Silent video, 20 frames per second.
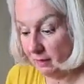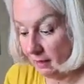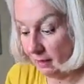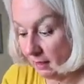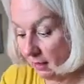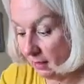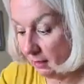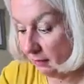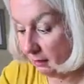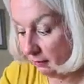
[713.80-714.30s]

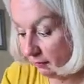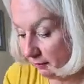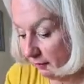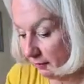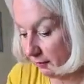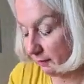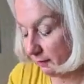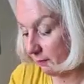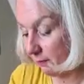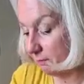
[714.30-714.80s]
Yeah, I love
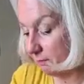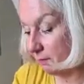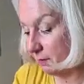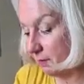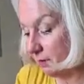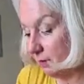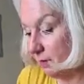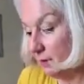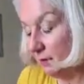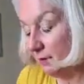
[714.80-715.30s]
this.
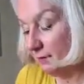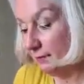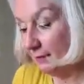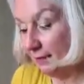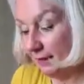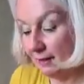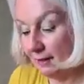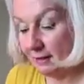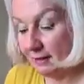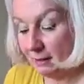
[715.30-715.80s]

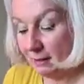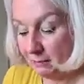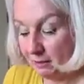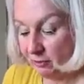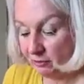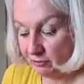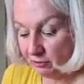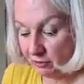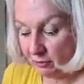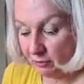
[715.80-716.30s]
Now, let me
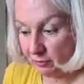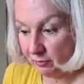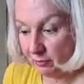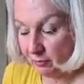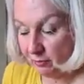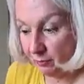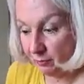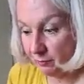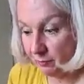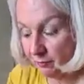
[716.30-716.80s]
show
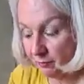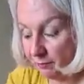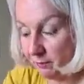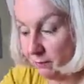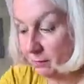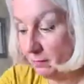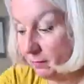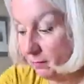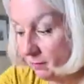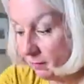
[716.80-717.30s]
you
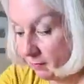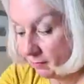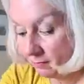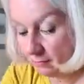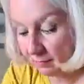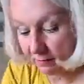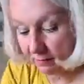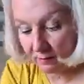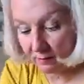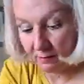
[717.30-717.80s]

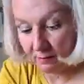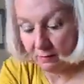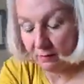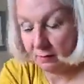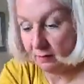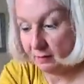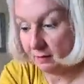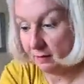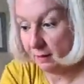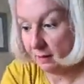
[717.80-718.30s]

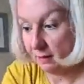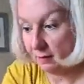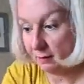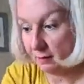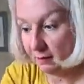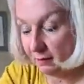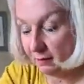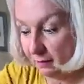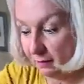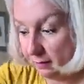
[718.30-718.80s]
the
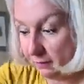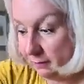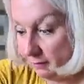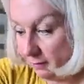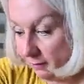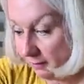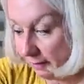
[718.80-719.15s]
other thing.